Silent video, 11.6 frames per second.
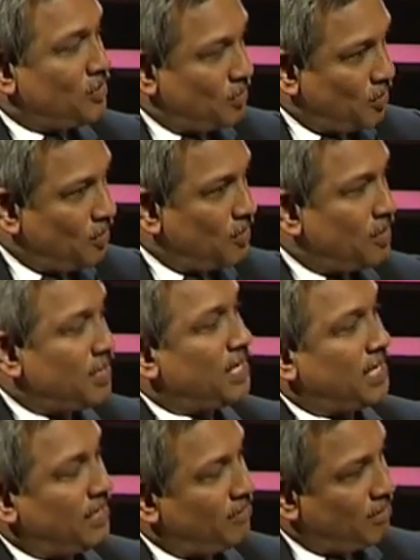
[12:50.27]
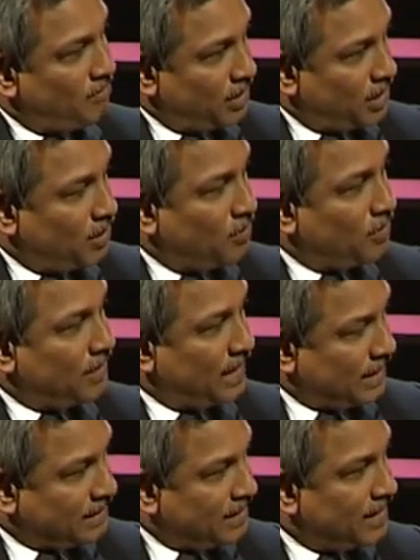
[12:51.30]
or even without
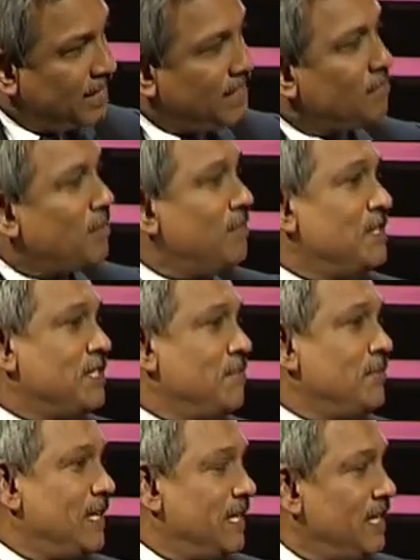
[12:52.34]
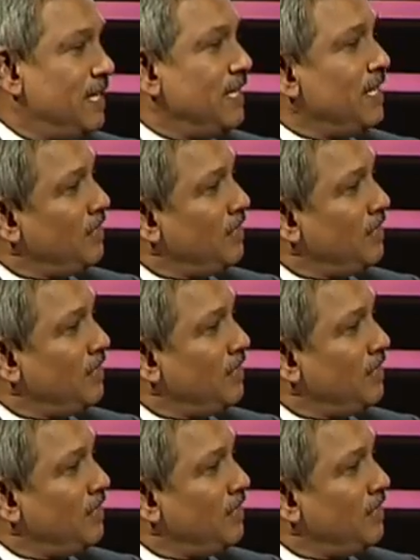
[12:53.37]
extending the probation period,